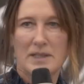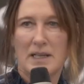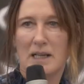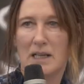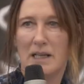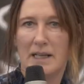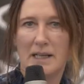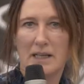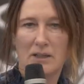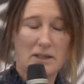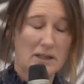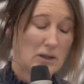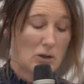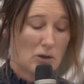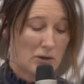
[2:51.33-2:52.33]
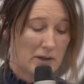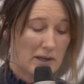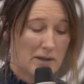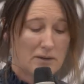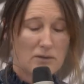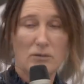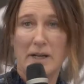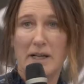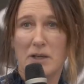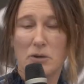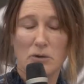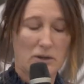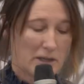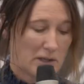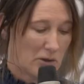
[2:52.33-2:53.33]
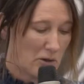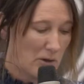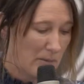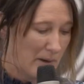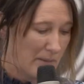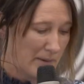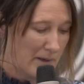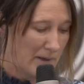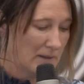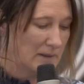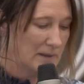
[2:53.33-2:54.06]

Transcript: including 3 kura kaupapa.